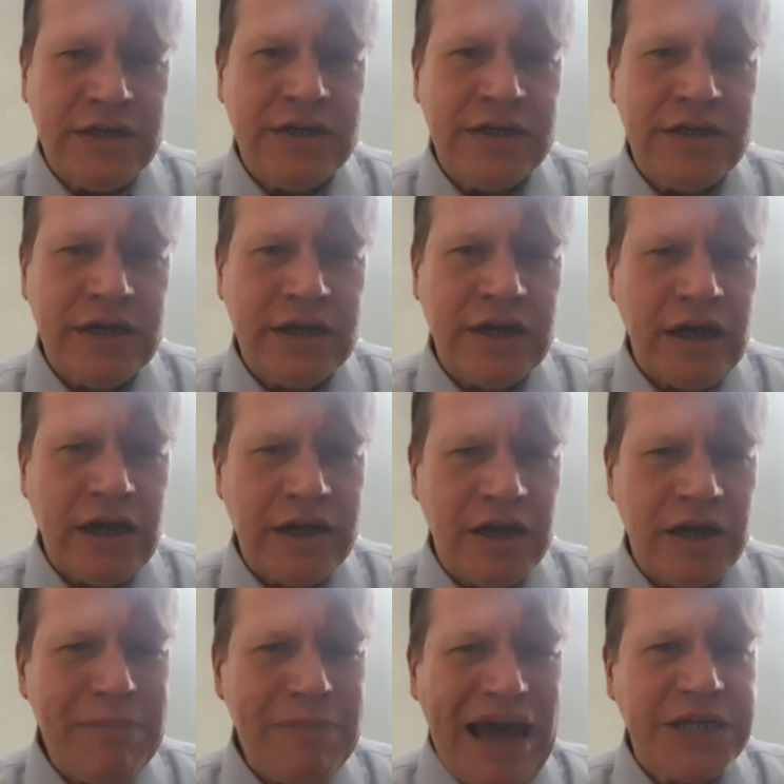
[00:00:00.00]
a
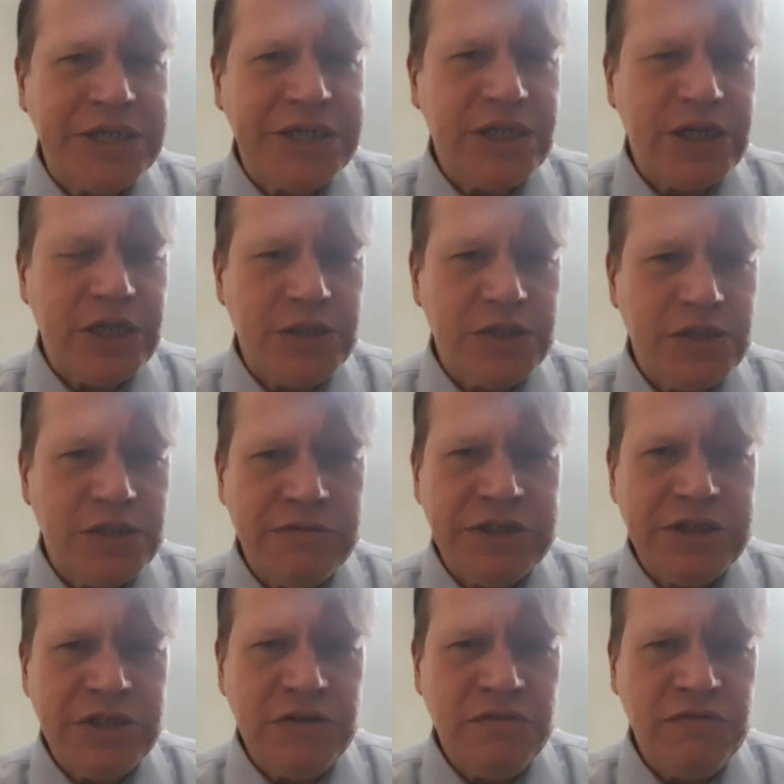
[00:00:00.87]
compassionate
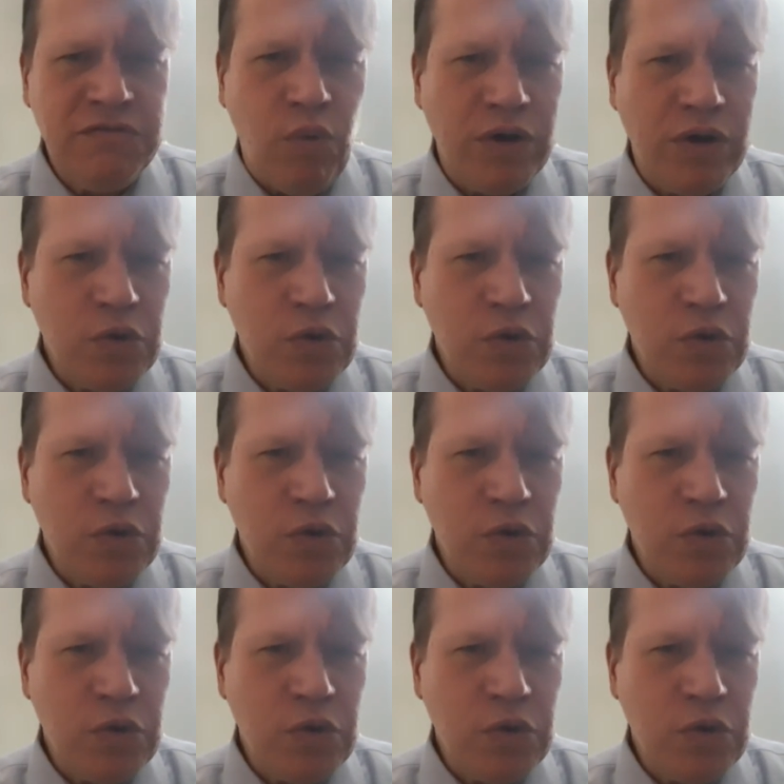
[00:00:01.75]
conservative,